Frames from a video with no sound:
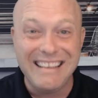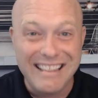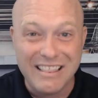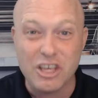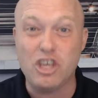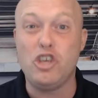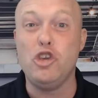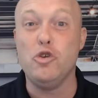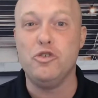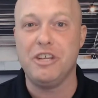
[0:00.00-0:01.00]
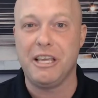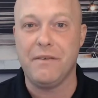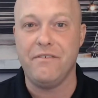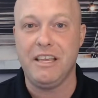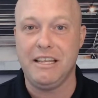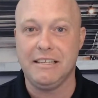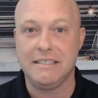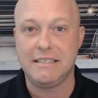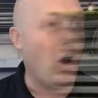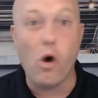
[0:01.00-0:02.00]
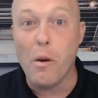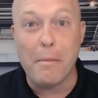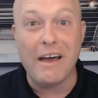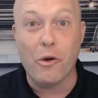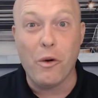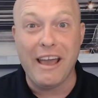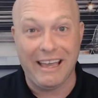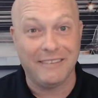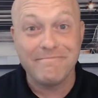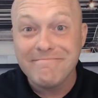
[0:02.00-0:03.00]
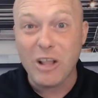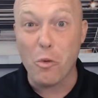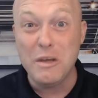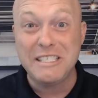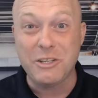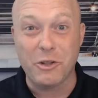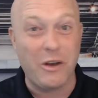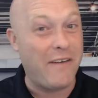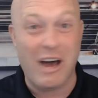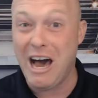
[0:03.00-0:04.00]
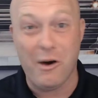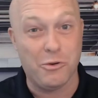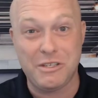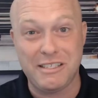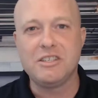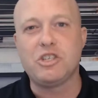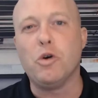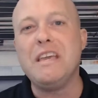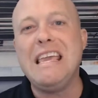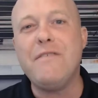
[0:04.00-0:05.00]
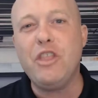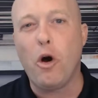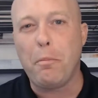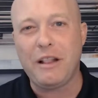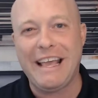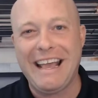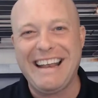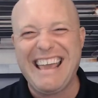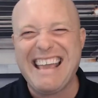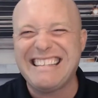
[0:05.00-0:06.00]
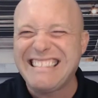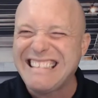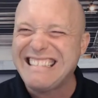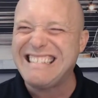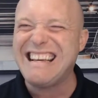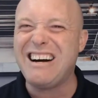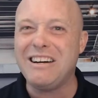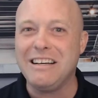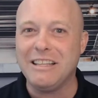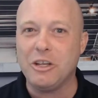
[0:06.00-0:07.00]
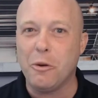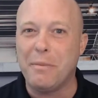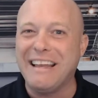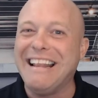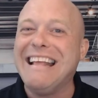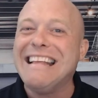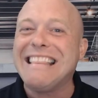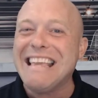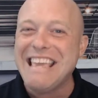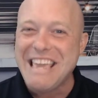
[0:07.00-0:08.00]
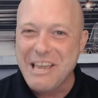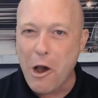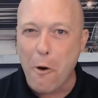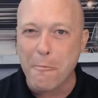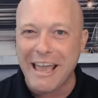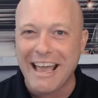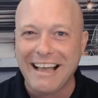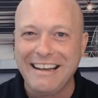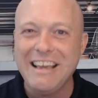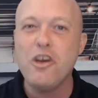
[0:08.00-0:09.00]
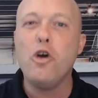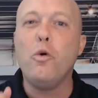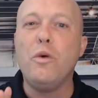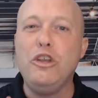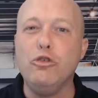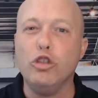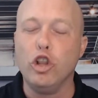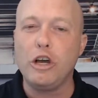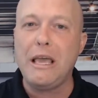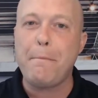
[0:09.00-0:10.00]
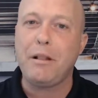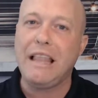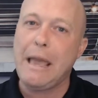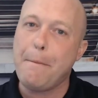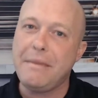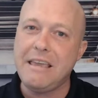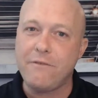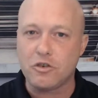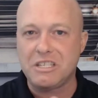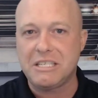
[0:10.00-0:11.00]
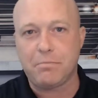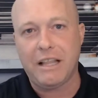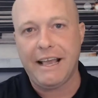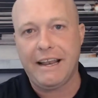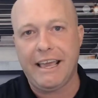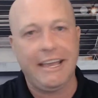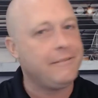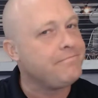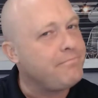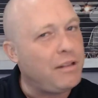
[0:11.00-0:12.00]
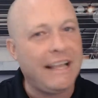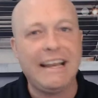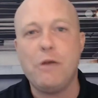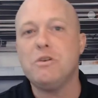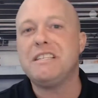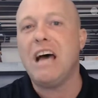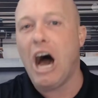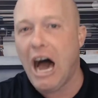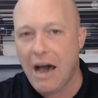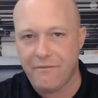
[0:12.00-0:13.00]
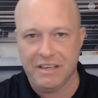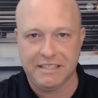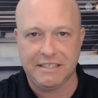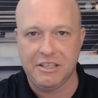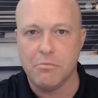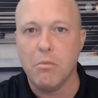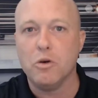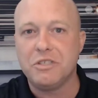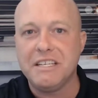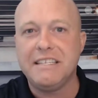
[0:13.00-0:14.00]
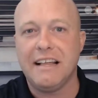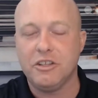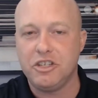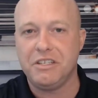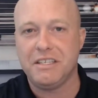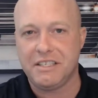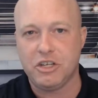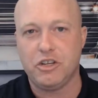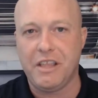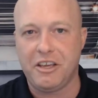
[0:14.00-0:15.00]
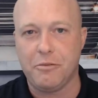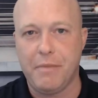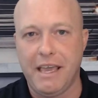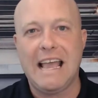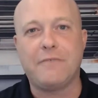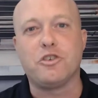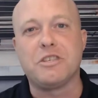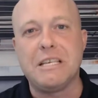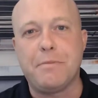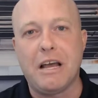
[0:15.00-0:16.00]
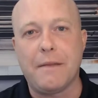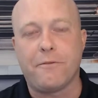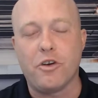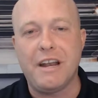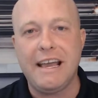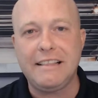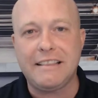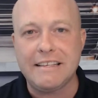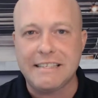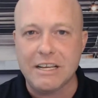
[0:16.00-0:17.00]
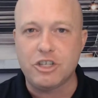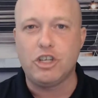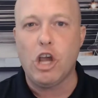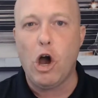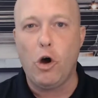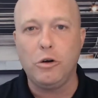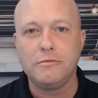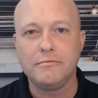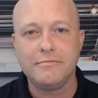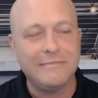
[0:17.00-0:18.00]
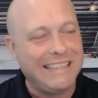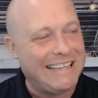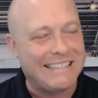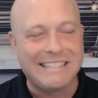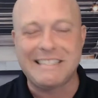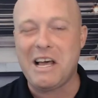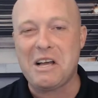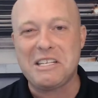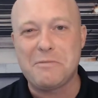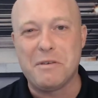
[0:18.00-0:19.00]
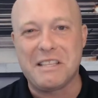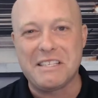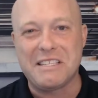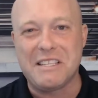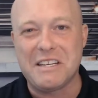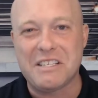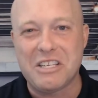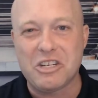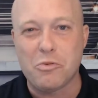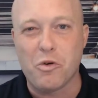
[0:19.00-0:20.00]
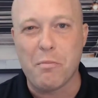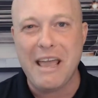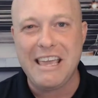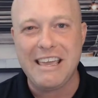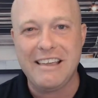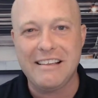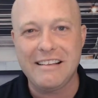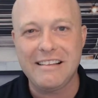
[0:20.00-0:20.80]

the huge inconvenience. Oh, and by the way, we still don't have a house. So even though Plan A stung a little bit, it hit the ego, man. When you look at Plan B versus Plan A, Plan A was obviously the most intelligent decision they could make. After sleeping on it for a night, they said, Joe, it sucks, but this is the decision we're making,